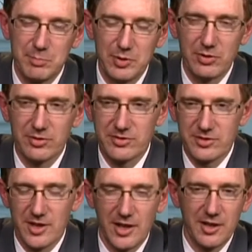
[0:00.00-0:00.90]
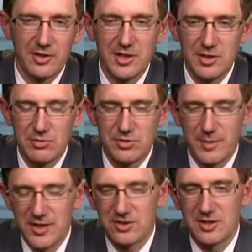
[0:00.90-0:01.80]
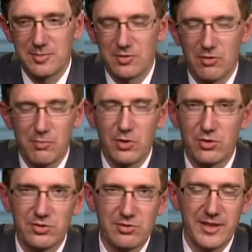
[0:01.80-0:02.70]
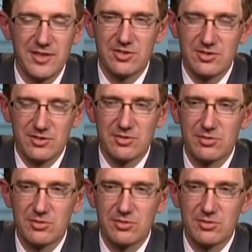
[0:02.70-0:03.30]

build those uh, new spaceships or motors or engines